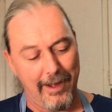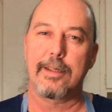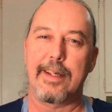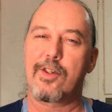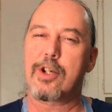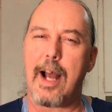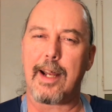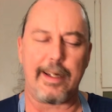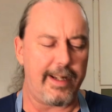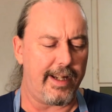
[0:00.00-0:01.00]
It's
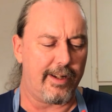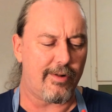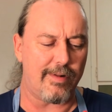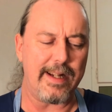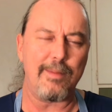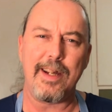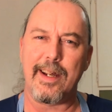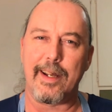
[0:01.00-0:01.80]
chocolatey, creamy,